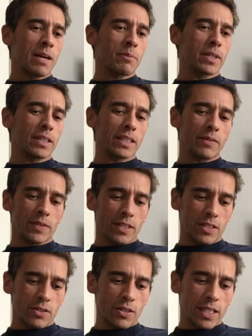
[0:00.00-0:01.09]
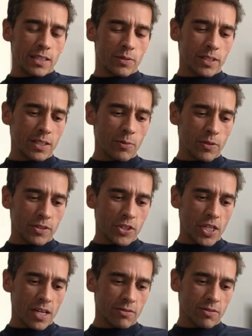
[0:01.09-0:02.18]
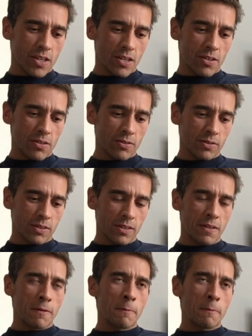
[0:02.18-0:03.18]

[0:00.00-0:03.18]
I'm going to leave it to you guys. I want to see where this channel goes.